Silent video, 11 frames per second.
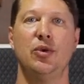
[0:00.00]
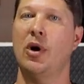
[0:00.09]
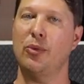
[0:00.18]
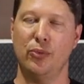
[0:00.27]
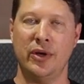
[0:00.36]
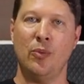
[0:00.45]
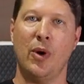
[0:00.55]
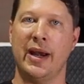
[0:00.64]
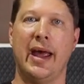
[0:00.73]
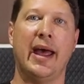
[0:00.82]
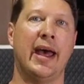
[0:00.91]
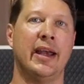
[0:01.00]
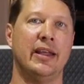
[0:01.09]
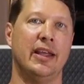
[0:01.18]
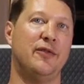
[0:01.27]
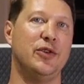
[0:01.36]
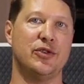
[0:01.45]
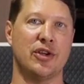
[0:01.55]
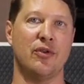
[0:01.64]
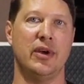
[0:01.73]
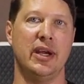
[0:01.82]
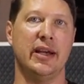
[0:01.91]
you wouldn't want to add if you
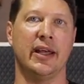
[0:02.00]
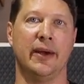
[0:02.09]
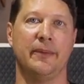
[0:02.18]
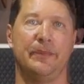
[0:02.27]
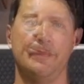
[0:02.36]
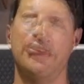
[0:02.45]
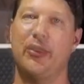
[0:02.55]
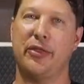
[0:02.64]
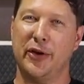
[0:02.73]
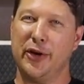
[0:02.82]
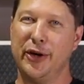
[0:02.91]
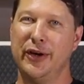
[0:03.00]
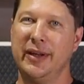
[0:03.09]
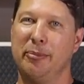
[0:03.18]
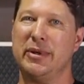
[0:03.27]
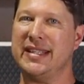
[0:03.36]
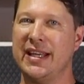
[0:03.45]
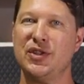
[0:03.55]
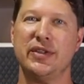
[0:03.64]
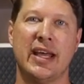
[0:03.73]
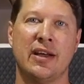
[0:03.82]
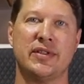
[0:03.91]
don't need it. The third
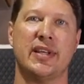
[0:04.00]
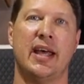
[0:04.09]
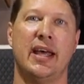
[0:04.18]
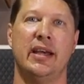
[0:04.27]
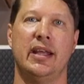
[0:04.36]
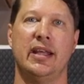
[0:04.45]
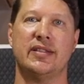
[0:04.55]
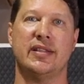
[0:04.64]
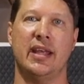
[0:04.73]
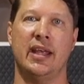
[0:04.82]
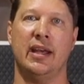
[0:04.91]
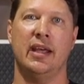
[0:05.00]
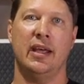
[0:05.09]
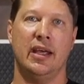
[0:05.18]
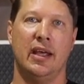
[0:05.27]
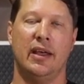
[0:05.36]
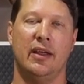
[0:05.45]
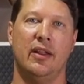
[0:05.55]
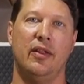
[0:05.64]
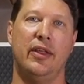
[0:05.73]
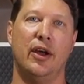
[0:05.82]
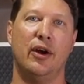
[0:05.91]
potential downside is that
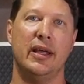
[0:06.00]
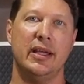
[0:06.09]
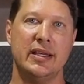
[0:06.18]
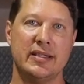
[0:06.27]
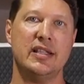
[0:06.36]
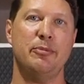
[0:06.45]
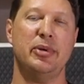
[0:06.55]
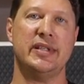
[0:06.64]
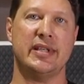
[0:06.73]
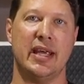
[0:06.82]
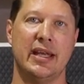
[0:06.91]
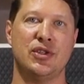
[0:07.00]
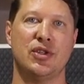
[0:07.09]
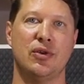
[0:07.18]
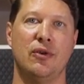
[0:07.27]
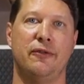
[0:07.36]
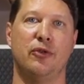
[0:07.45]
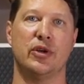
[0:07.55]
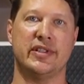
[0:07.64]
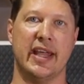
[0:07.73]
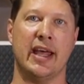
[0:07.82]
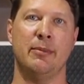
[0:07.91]
there is the potential for
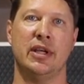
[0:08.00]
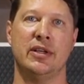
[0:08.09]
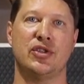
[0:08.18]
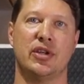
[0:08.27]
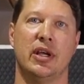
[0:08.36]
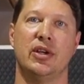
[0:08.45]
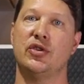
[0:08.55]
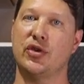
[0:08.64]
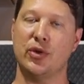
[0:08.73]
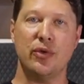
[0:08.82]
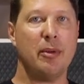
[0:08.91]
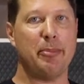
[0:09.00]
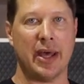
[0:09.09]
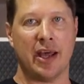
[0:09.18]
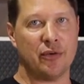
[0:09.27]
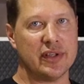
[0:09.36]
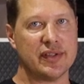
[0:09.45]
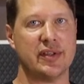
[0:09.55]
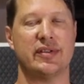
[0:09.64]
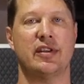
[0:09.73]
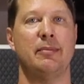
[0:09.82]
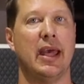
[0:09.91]
damage to the battery
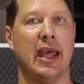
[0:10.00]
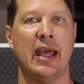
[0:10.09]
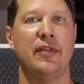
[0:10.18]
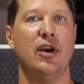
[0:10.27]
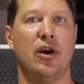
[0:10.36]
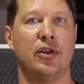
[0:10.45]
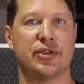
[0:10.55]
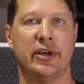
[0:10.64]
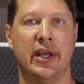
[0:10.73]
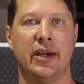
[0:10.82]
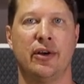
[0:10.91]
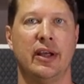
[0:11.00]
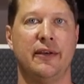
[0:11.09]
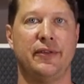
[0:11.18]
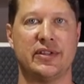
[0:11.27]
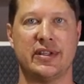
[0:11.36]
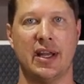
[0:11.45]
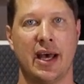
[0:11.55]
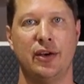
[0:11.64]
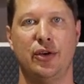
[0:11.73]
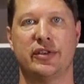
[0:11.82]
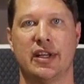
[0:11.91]
system and the alternator if it's
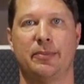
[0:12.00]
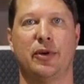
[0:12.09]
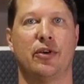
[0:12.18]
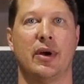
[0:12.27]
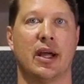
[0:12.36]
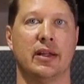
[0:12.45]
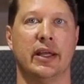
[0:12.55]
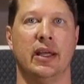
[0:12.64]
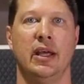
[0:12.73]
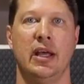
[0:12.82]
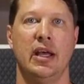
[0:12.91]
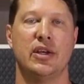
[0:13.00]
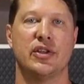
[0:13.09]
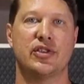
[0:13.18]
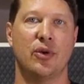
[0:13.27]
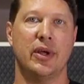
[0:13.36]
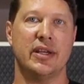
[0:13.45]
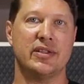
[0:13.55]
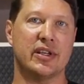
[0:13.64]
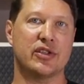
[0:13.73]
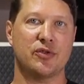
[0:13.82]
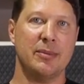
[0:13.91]
not hooked up correctly. So it
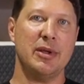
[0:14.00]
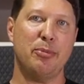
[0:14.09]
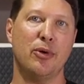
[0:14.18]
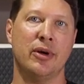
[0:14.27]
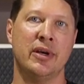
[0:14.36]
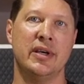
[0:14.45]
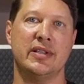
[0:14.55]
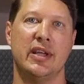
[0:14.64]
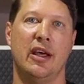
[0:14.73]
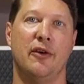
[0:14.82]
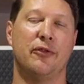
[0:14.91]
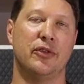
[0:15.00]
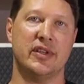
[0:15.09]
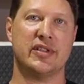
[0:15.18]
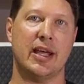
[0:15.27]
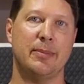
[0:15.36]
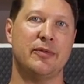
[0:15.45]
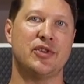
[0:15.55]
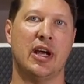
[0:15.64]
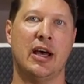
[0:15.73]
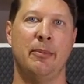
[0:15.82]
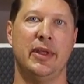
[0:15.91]
is extremely important for this type of
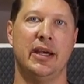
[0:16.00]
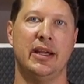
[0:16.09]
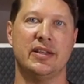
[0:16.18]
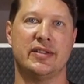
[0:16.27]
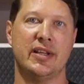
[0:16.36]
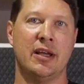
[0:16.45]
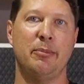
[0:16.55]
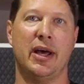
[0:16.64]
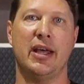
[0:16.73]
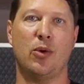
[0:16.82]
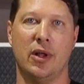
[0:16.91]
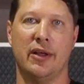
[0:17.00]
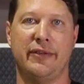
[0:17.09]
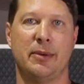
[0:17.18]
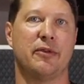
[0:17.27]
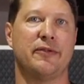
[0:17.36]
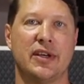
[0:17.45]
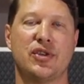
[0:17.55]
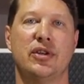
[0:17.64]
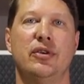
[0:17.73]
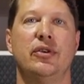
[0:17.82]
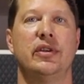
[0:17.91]
job that it is done by a qualified
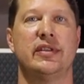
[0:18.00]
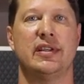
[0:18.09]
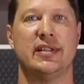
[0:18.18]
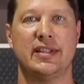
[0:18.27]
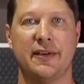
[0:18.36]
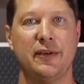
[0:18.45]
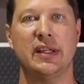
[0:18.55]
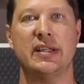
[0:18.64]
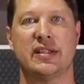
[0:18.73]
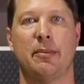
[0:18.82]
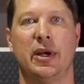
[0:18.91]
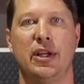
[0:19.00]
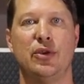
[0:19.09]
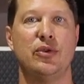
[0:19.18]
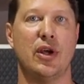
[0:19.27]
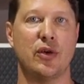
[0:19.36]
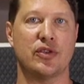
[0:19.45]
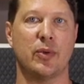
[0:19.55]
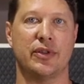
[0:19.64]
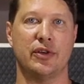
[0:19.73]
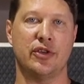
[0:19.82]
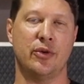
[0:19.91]
professional, definitely somebody who knows
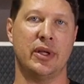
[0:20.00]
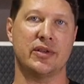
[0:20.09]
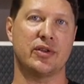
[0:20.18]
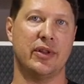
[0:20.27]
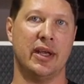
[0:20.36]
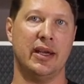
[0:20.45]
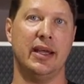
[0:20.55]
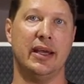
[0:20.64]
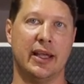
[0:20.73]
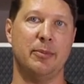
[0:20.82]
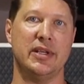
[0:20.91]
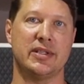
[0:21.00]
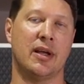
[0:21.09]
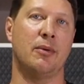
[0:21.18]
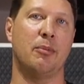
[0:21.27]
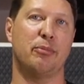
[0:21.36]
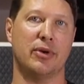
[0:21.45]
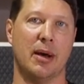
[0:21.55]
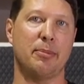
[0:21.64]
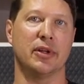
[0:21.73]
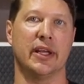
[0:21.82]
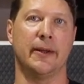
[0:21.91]
what they're doing so that it can be done
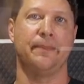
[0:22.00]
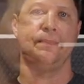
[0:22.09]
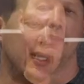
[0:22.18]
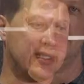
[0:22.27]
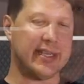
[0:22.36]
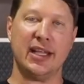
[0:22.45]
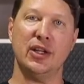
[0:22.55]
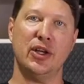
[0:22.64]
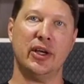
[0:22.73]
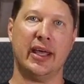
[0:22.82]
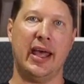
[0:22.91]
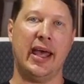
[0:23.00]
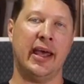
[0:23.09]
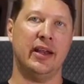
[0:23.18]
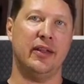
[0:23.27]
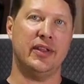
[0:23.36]
properly. Let's take a look at